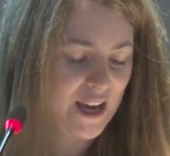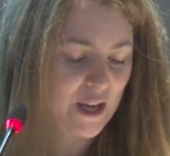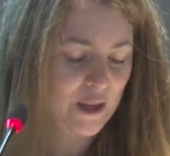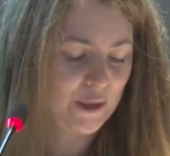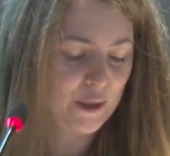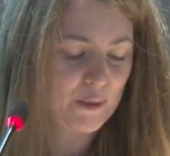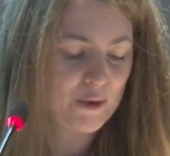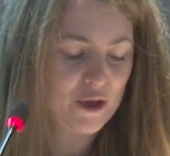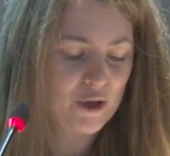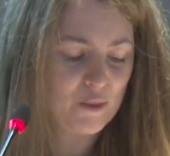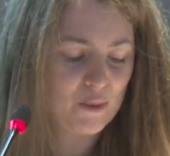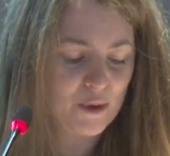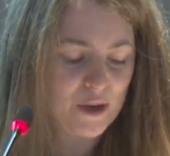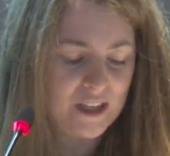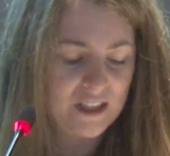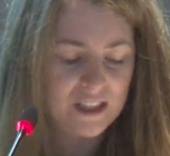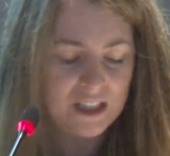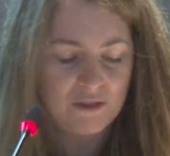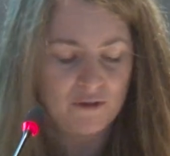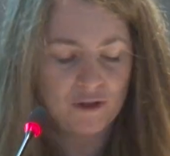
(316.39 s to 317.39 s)
And so when you
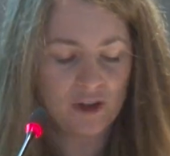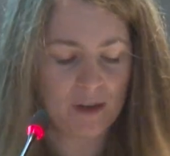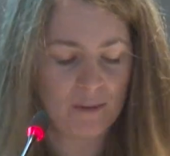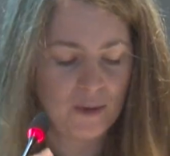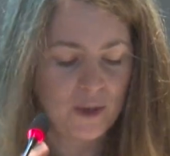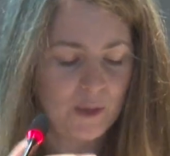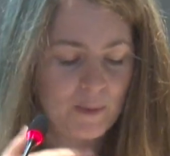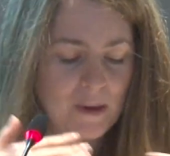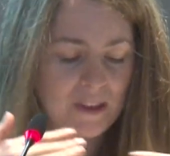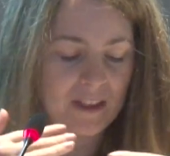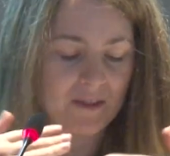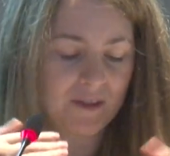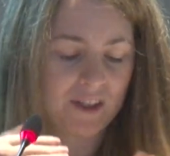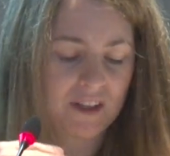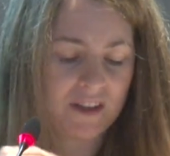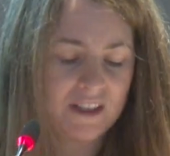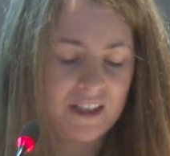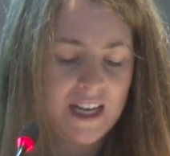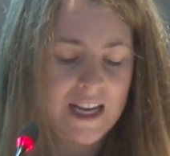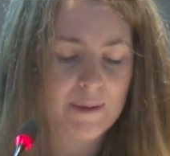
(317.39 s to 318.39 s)
bring differing perspectives
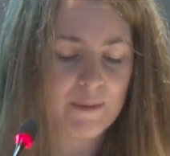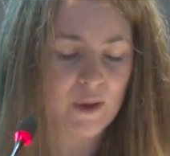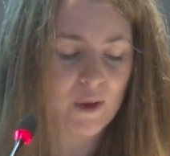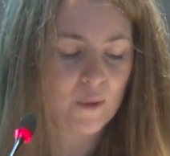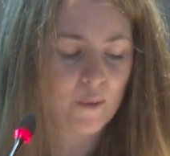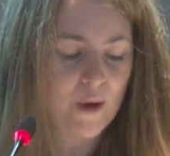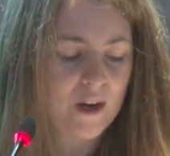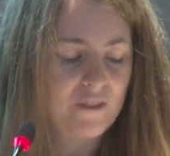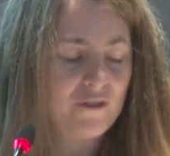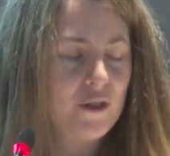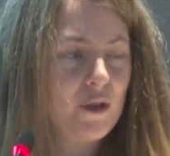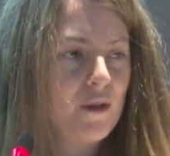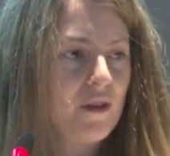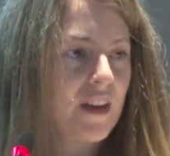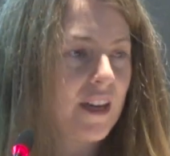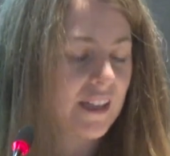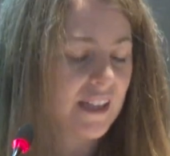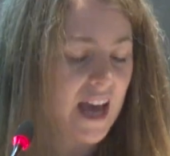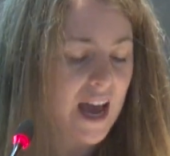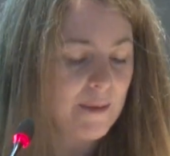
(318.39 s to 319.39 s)
to the table, one of two
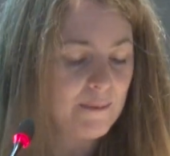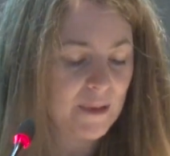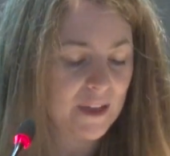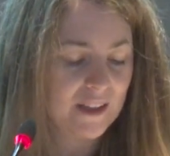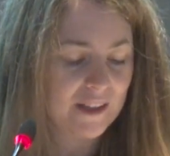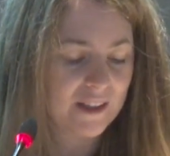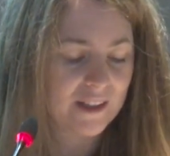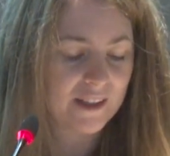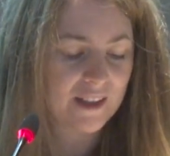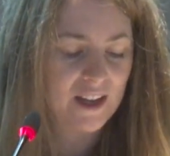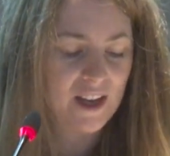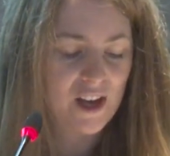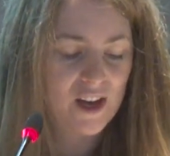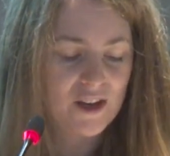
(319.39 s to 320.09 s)
things happens.